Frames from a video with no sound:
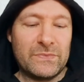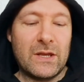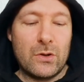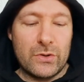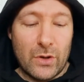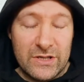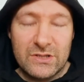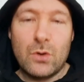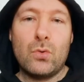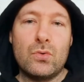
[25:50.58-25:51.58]
It's
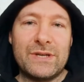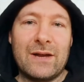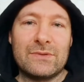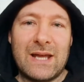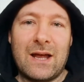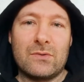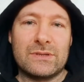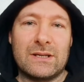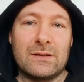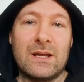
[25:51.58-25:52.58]
all down to
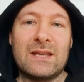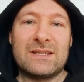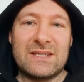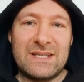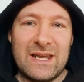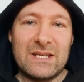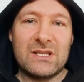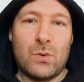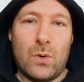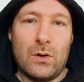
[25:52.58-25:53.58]
housing and status
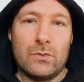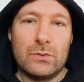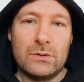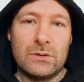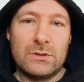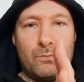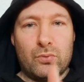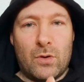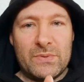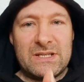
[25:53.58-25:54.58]
quo.
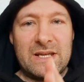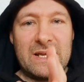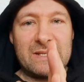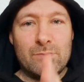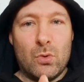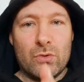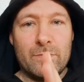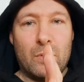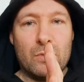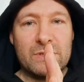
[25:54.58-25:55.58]
Property is more
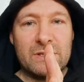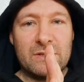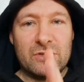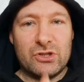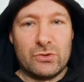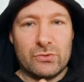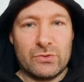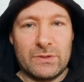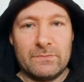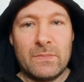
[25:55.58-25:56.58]
important than
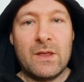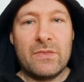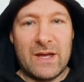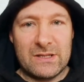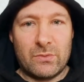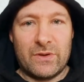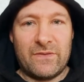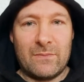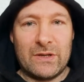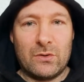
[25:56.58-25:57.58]
children. That's what the
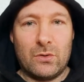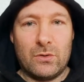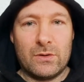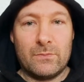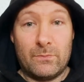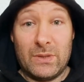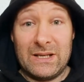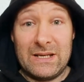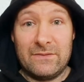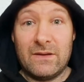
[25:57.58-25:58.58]
family court
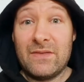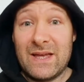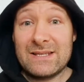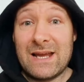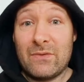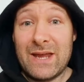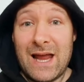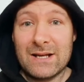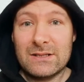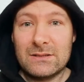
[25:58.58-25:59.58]
believe, and that's how they act.